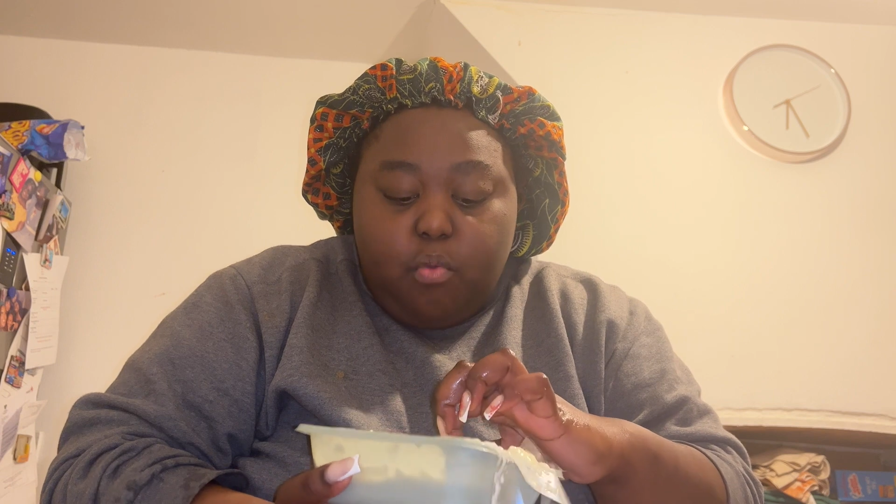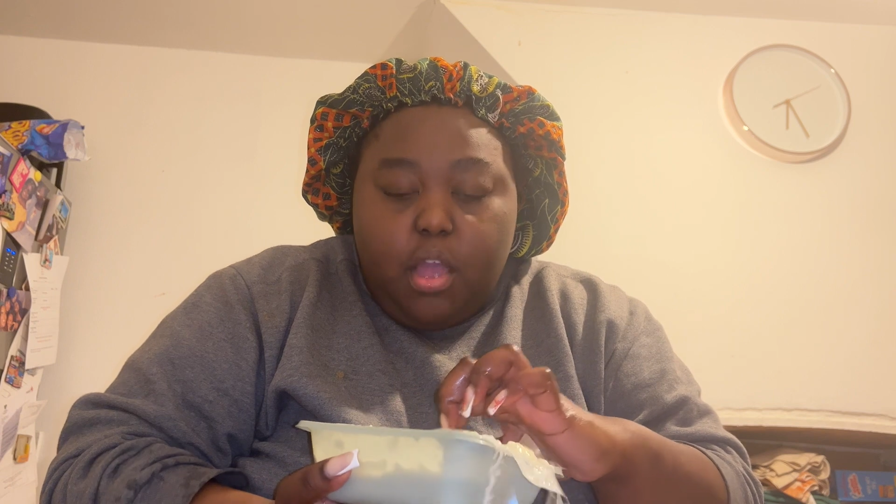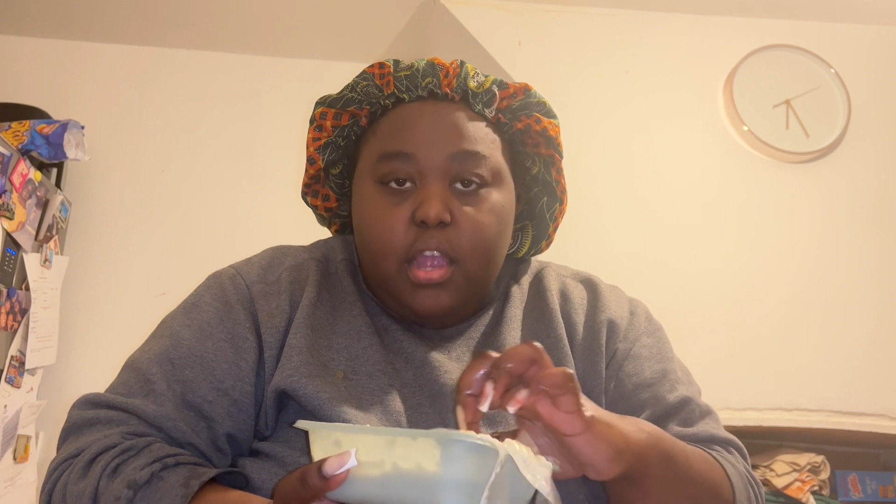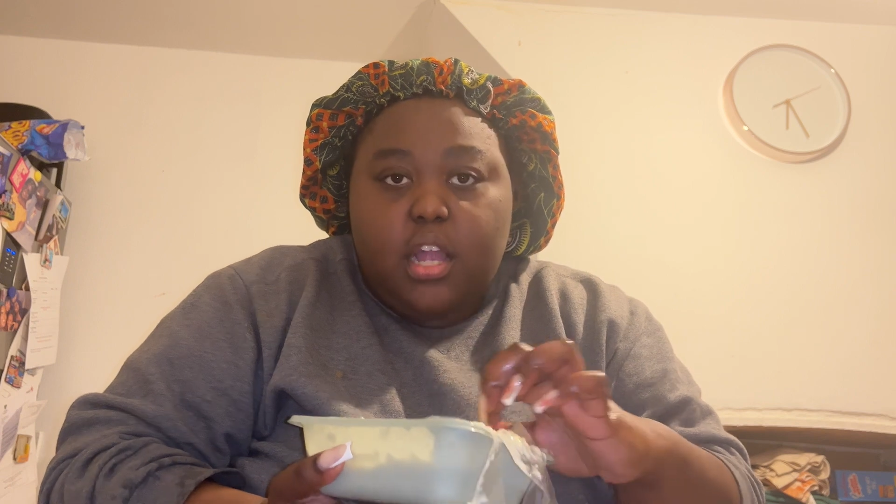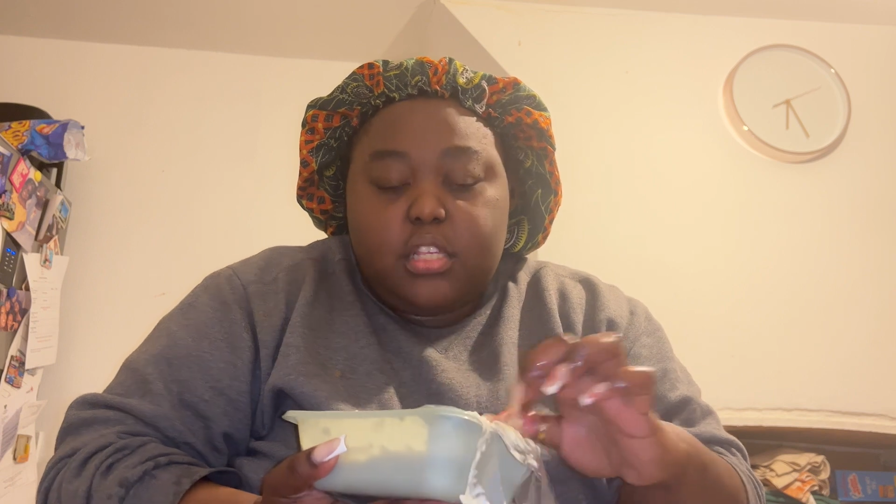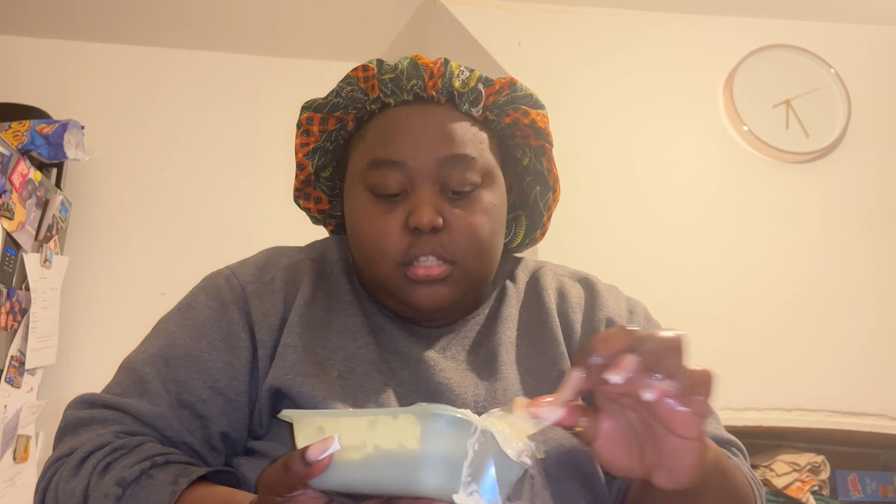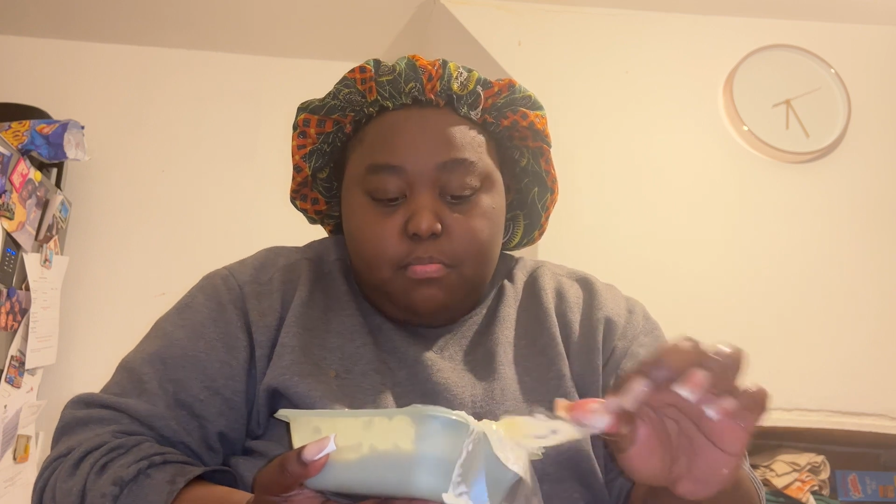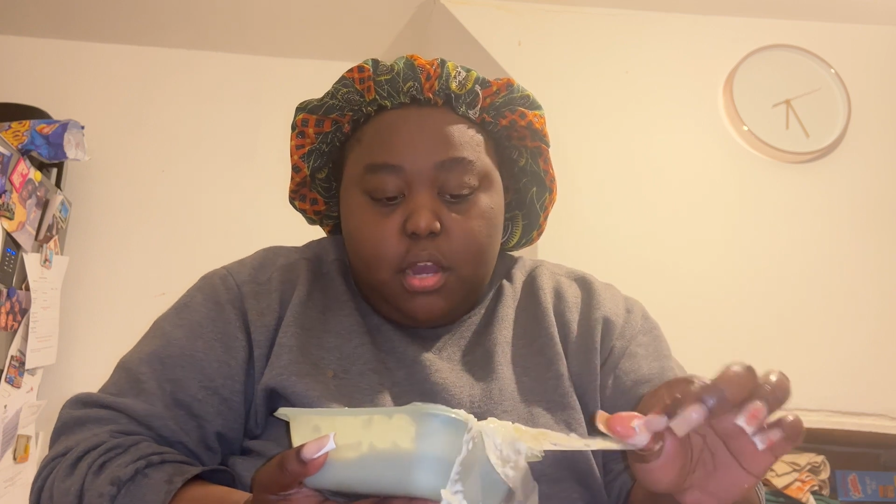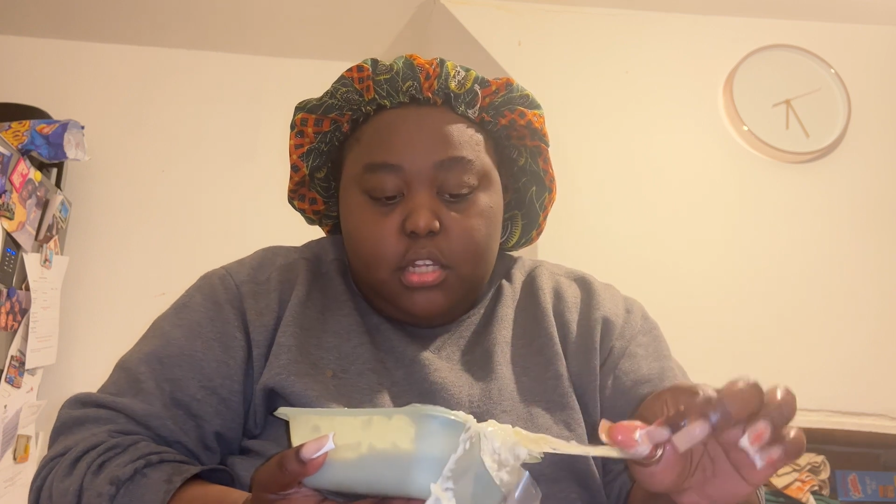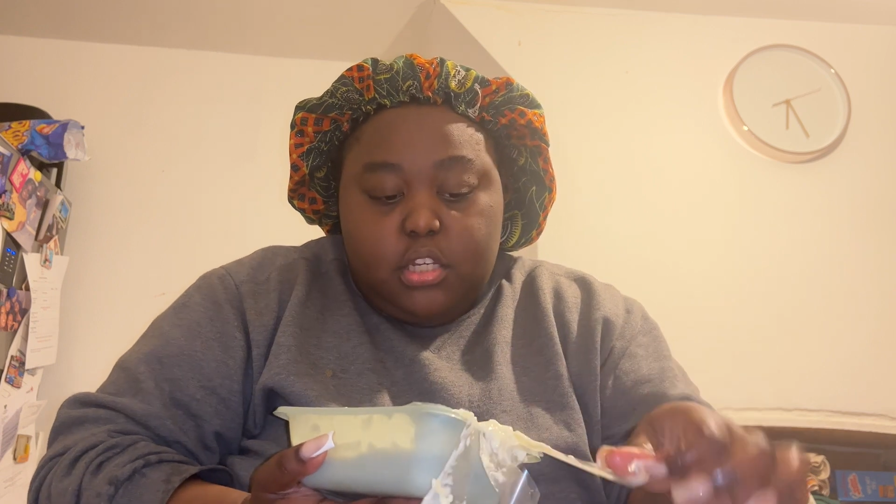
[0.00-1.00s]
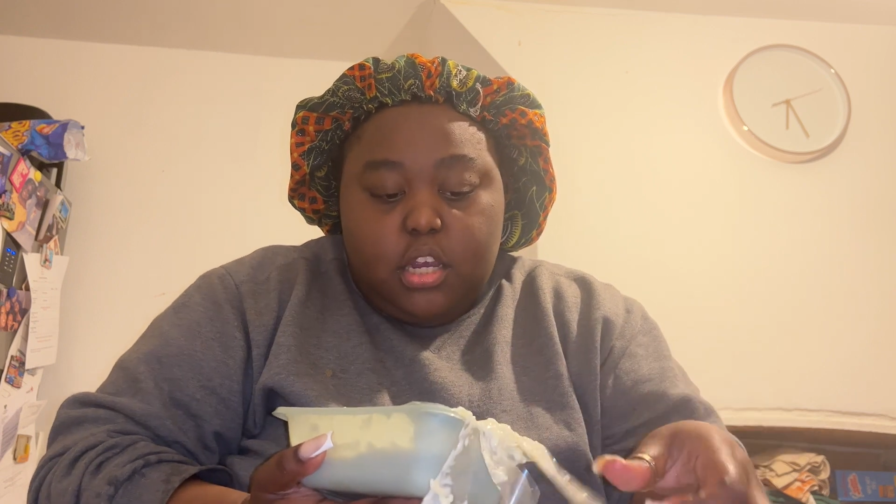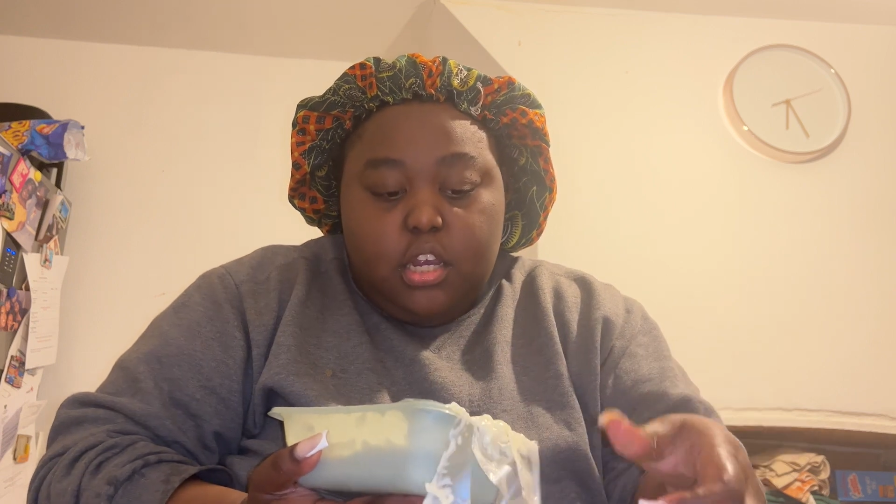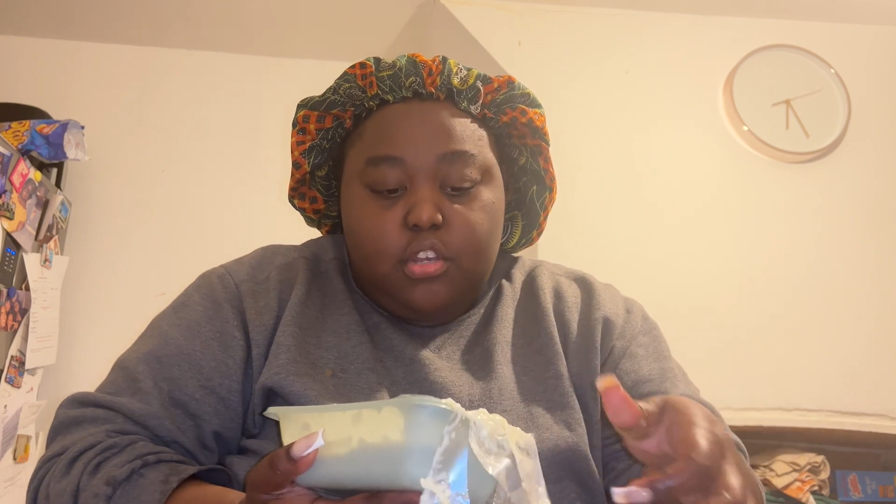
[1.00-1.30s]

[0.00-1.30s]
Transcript: work smarter,